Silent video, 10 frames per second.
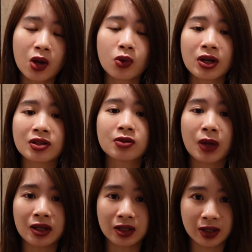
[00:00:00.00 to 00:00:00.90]
without
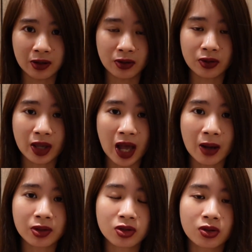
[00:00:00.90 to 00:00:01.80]
spending their own
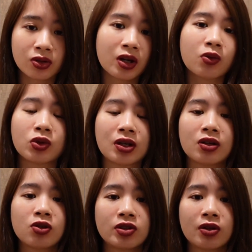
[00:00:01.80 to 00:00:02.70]
capital and
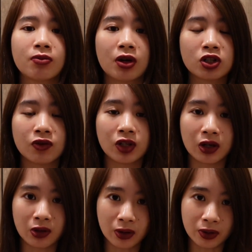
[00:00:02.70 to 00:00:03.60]
without using much of
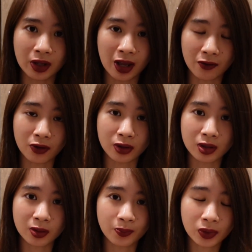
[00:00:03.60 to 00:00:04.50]
their own
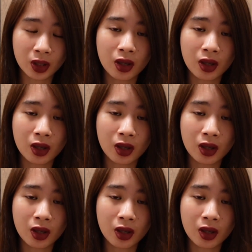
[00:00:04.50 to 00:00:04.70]
efforts.